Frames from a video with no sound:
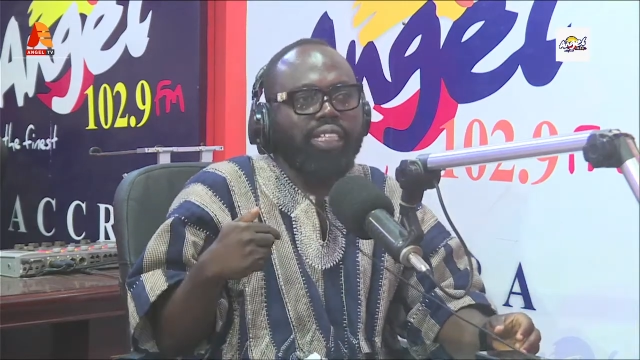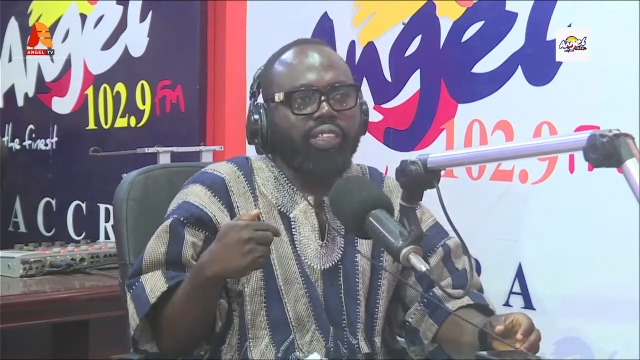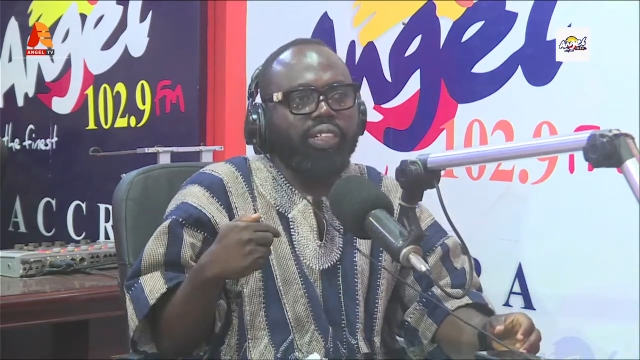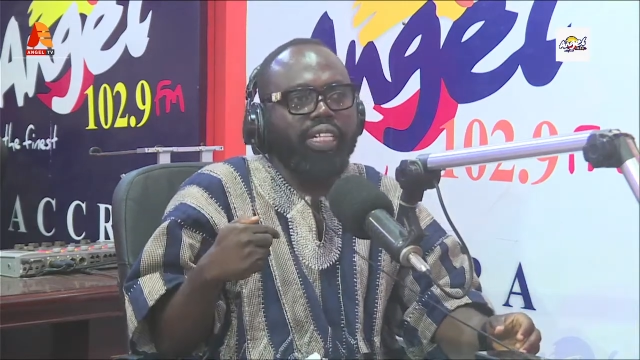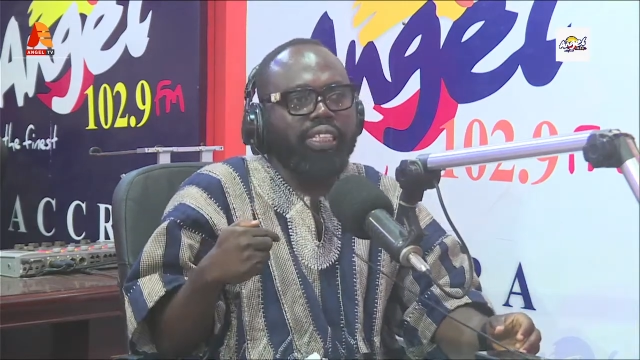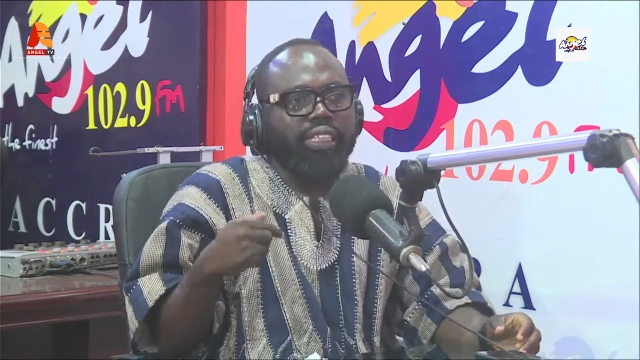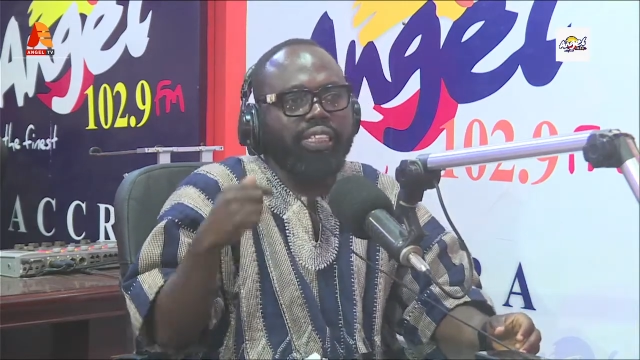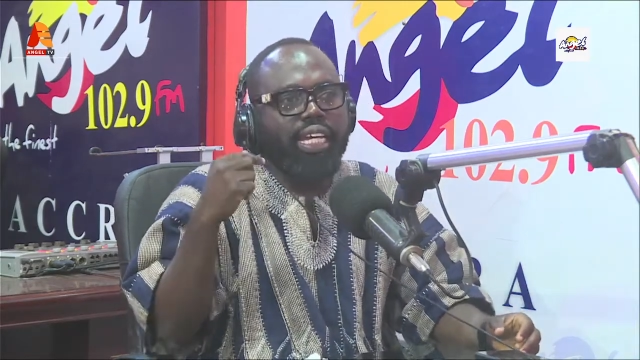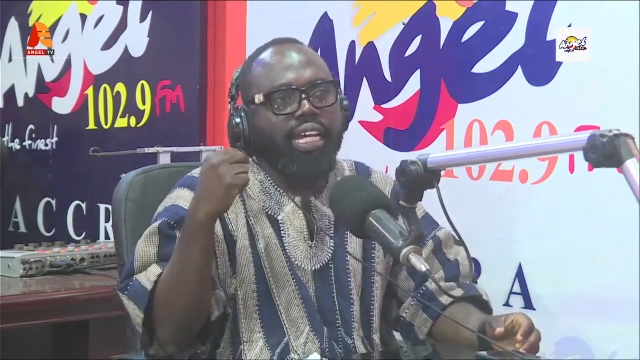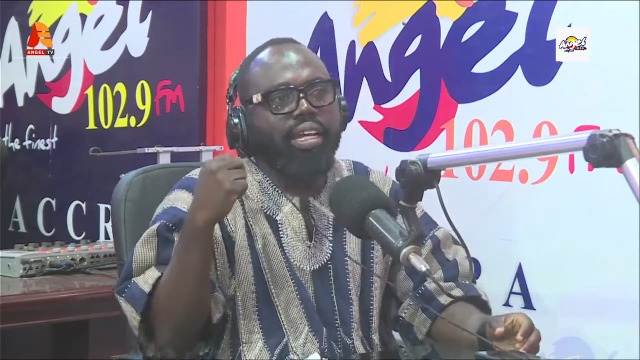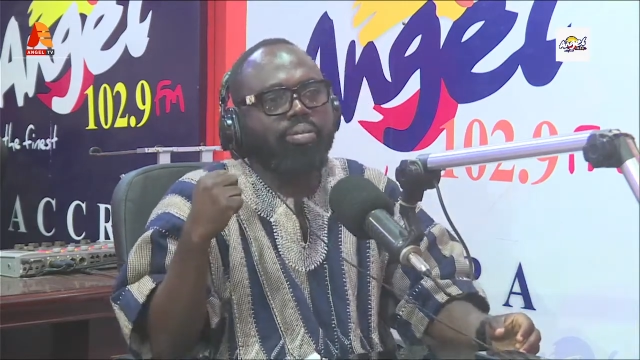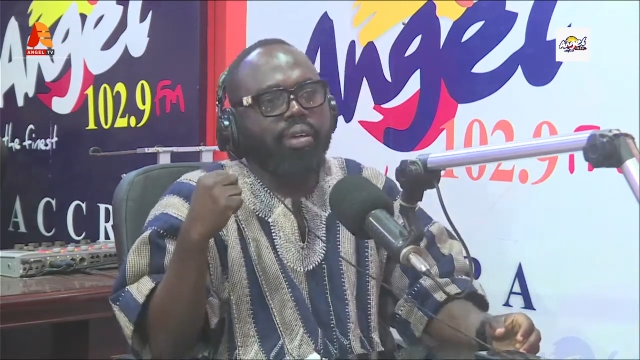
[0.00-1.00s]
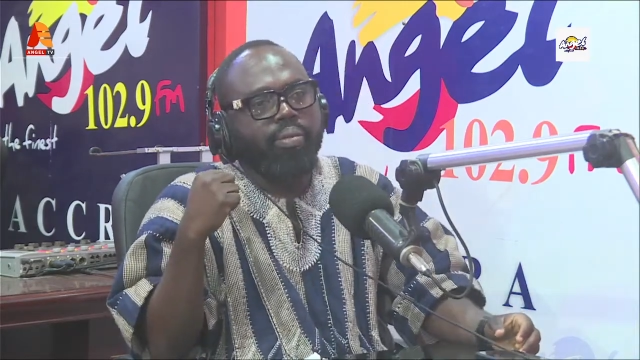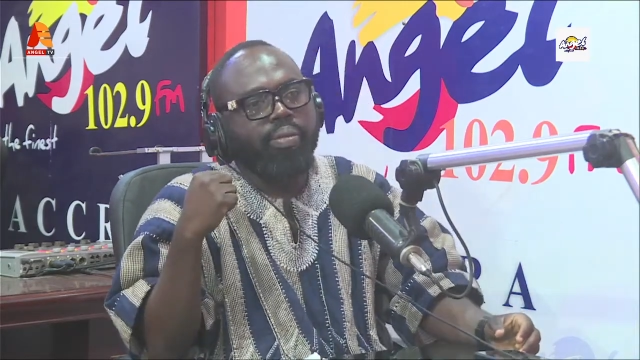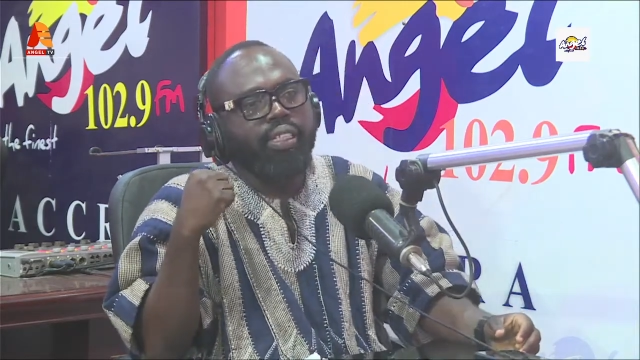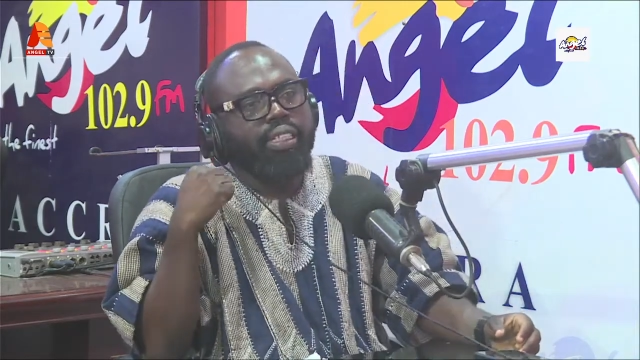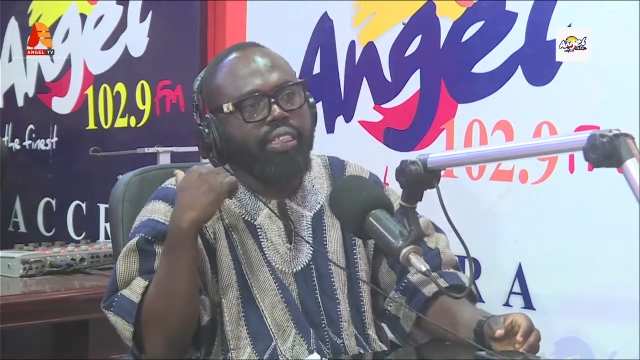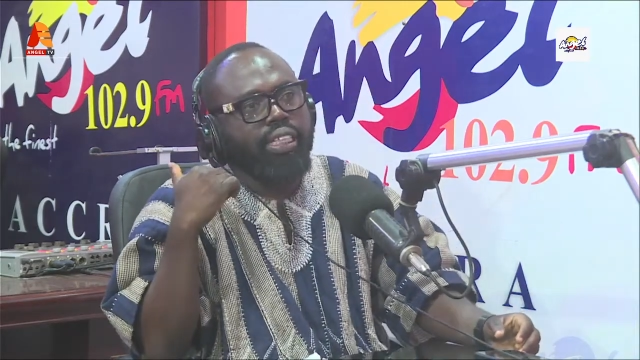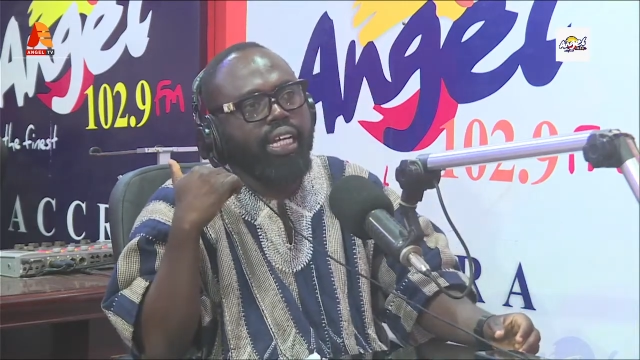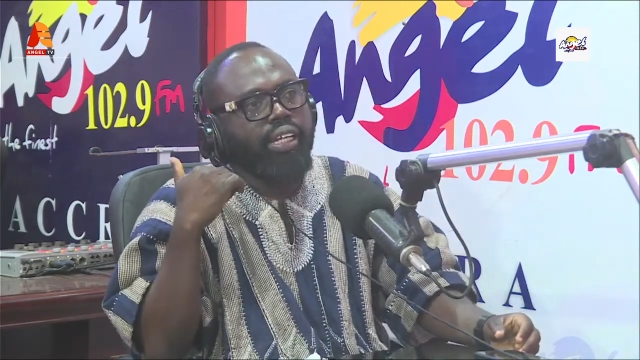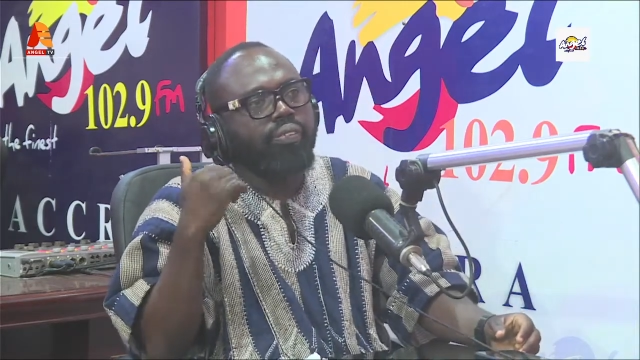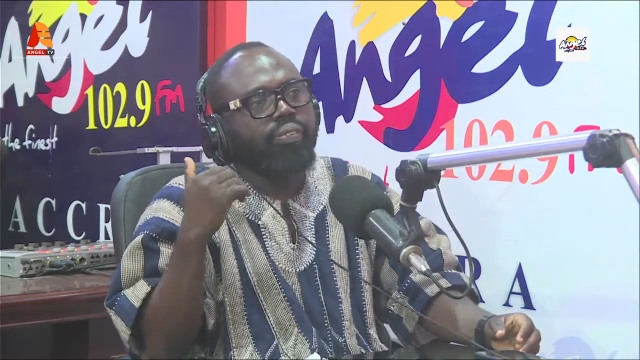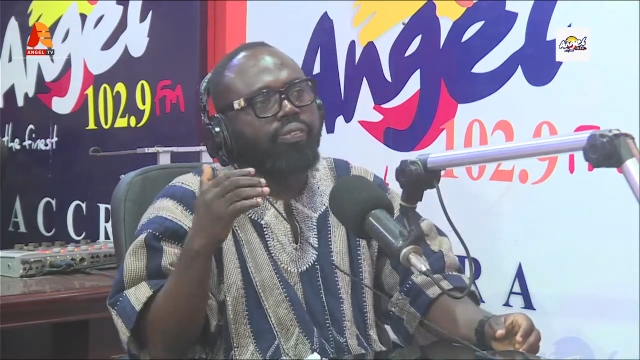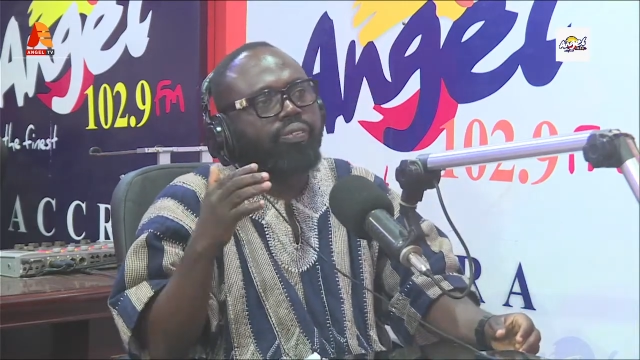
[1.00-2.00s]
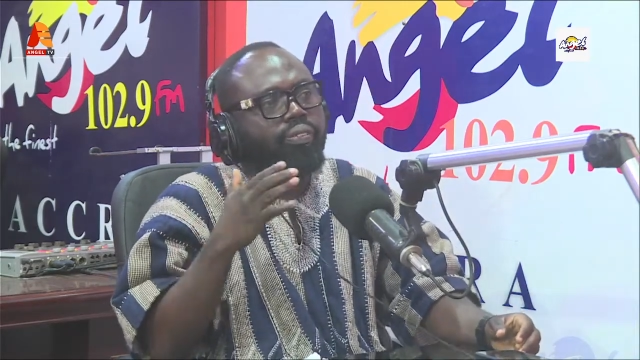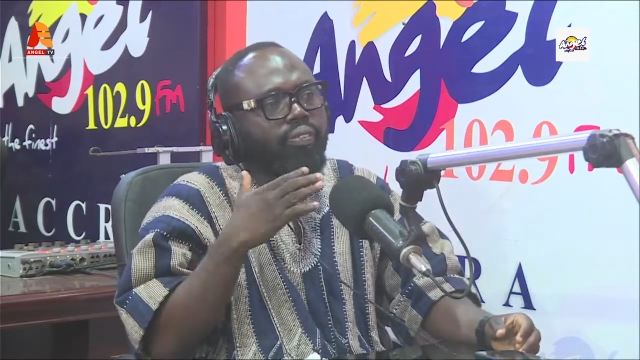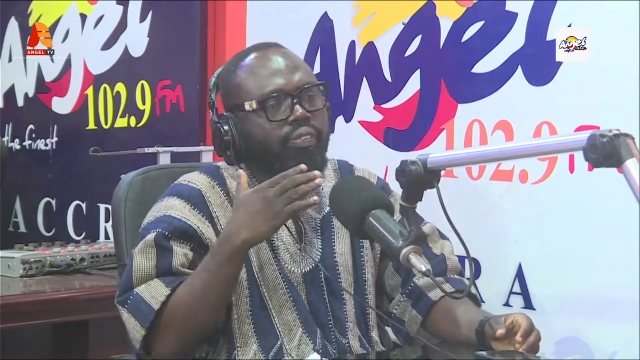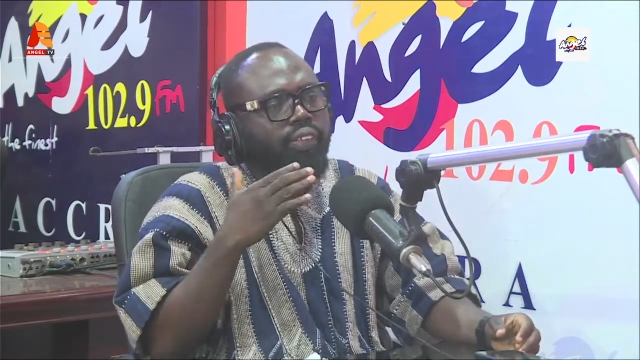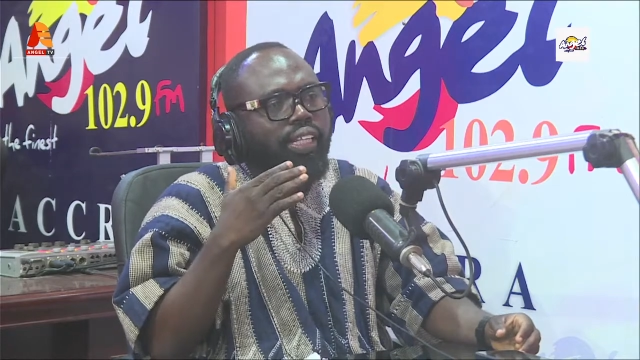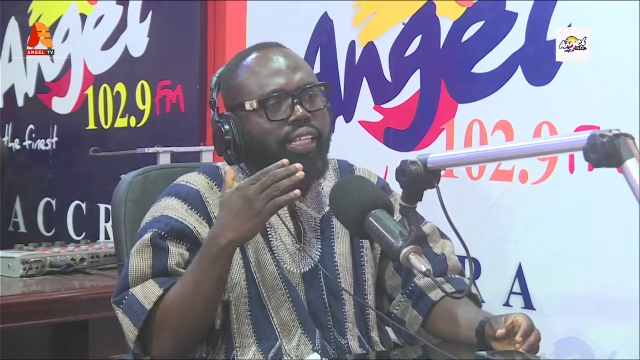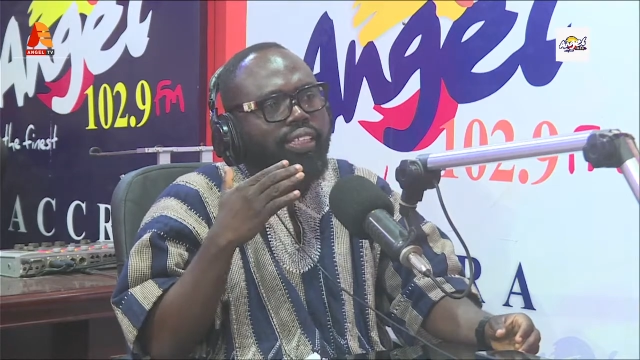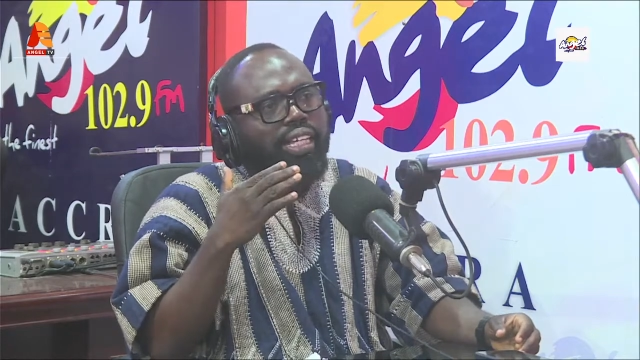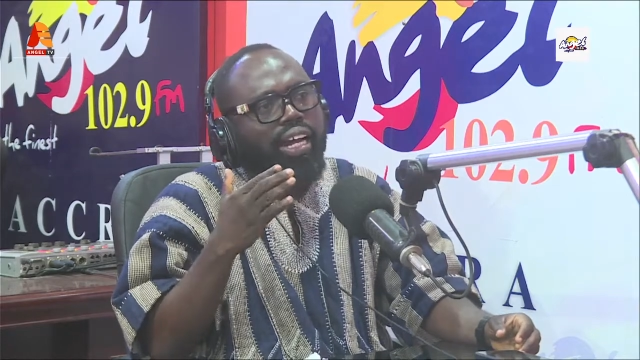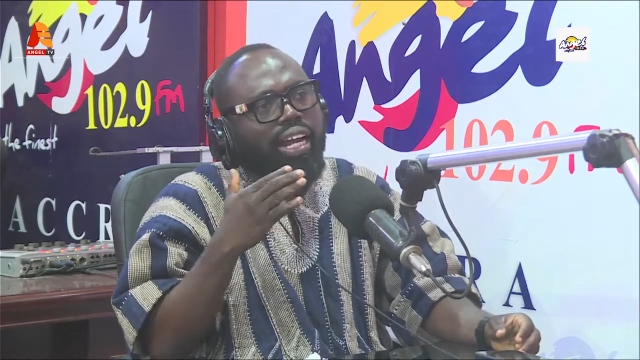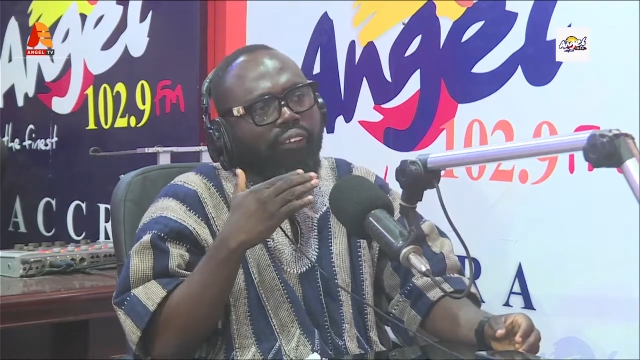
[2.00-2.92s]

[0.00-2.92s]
no enti se be bi to say South